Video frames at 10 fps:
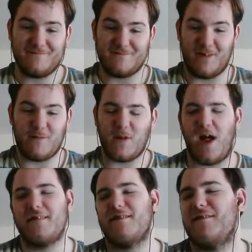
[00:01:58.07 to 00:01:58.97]
Love the
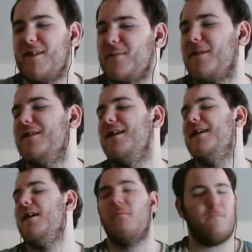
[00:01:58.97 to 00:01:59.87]
logic there, but
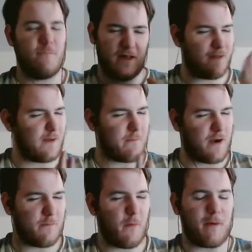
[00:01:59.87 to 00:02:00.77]
making a
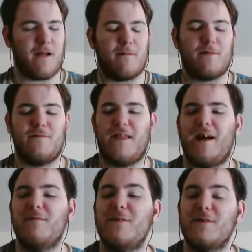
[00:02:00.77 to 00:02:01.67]
better pilot than
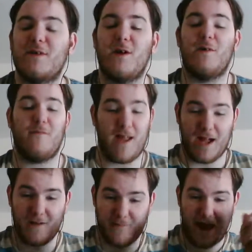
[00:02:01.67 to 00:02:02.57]
that one. Go, they
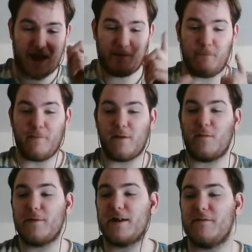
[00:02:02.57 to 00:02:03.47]
got that up in
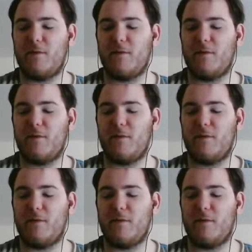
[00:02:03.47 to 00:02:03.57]
LP, and